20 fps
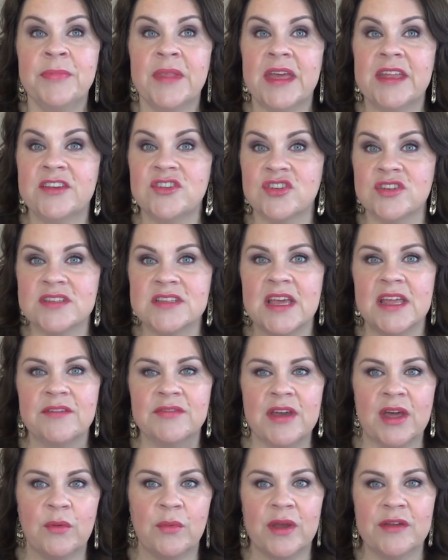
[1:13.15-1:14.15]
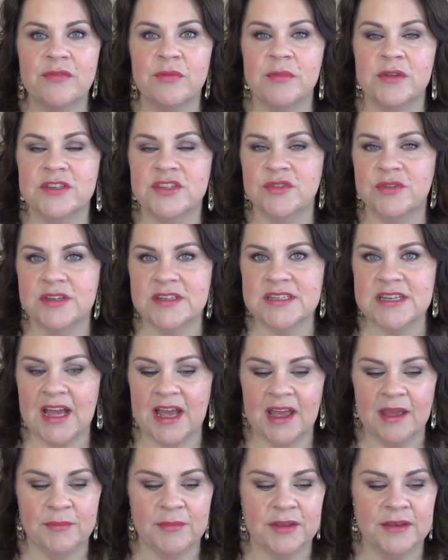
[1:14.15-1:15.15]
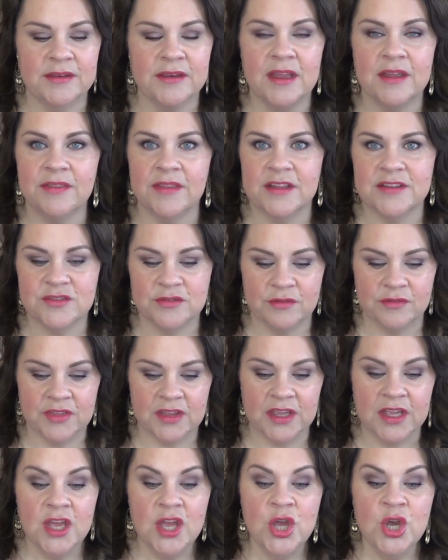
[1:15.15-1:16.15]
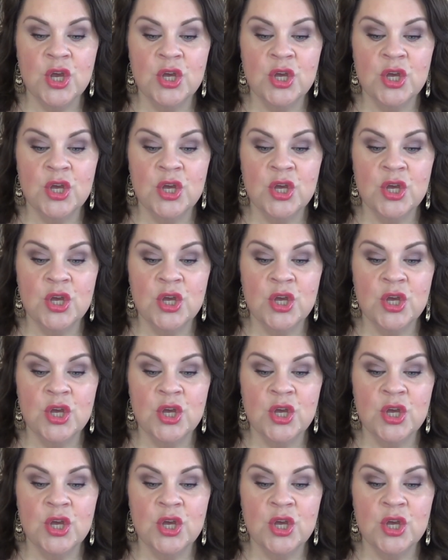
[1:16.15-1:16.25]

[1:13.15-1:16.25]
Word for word: and just kind of got away from it due to time and, and that sort of thing